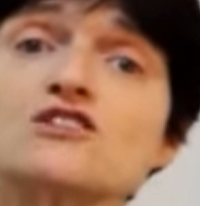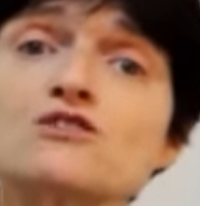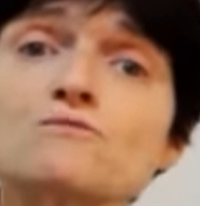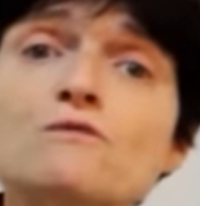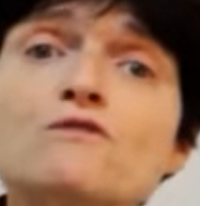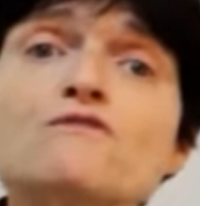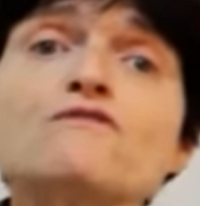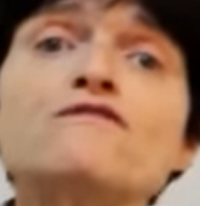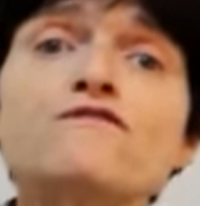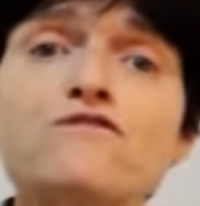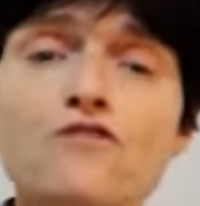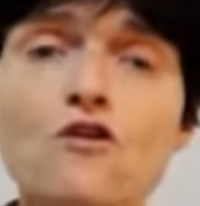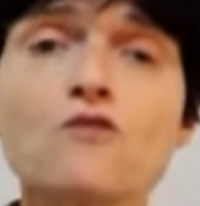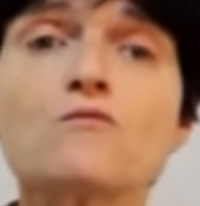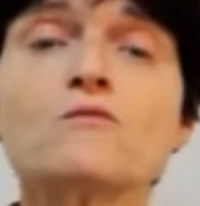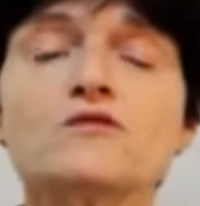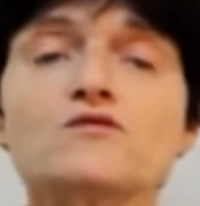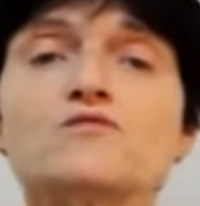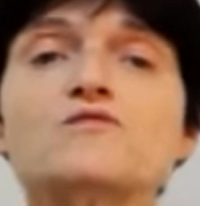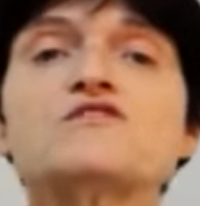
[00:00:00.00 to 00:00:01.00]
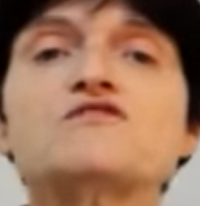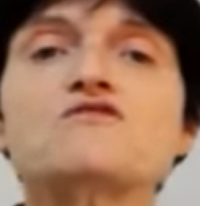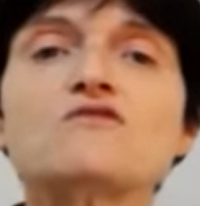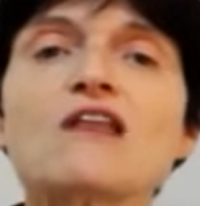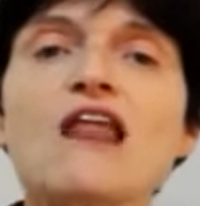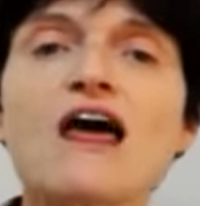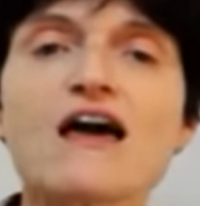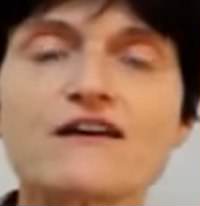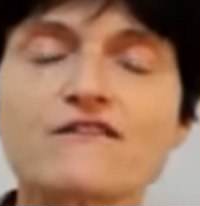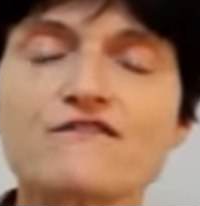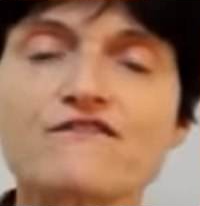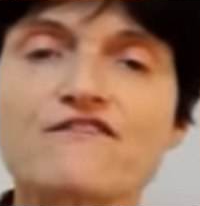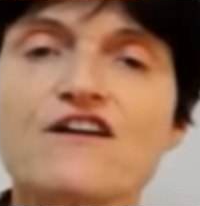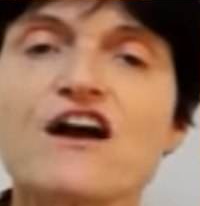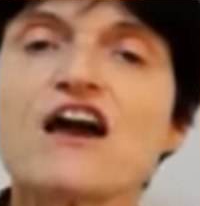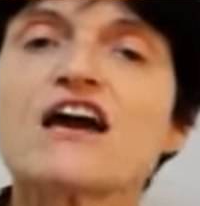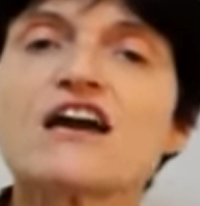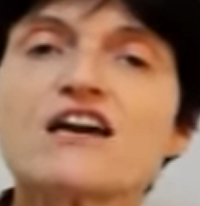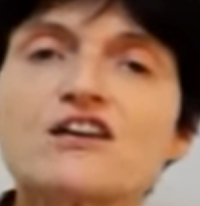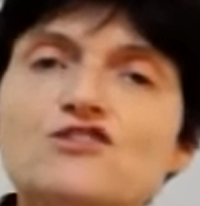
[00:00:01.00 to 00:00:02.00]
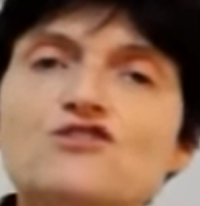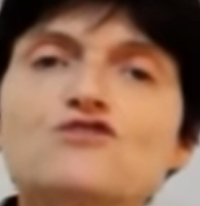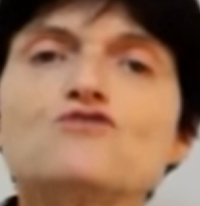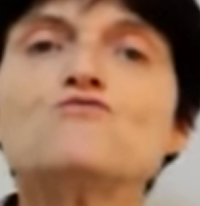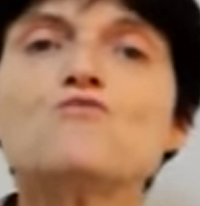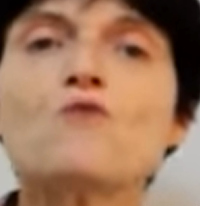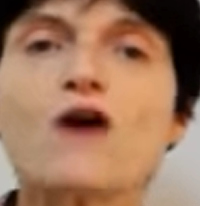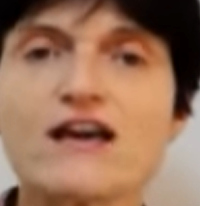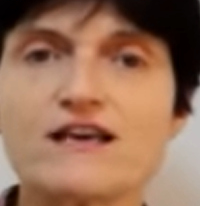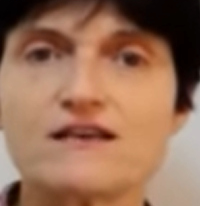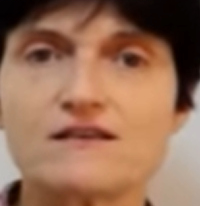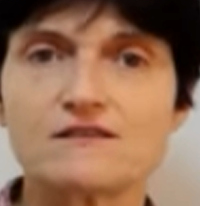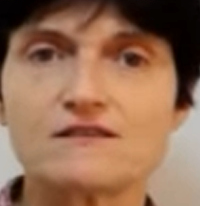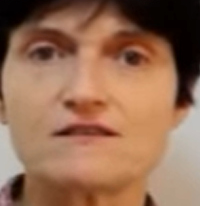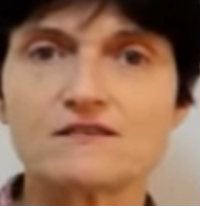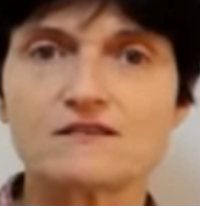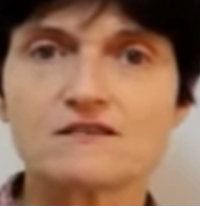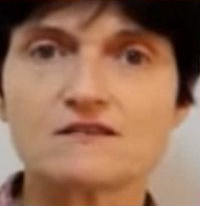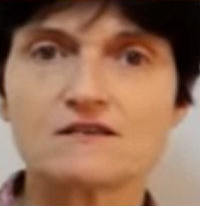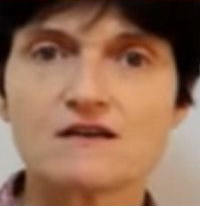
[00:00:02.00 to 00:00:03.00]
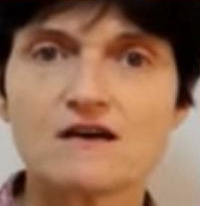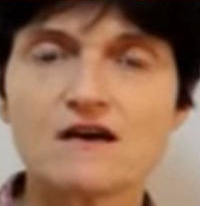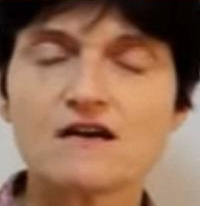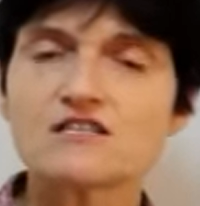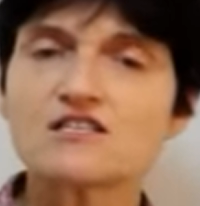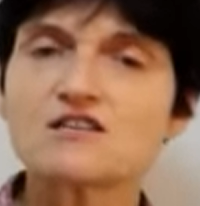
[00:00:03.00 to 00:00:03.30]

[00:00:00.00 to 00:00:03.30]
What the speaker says: to move forward with your life in new ways,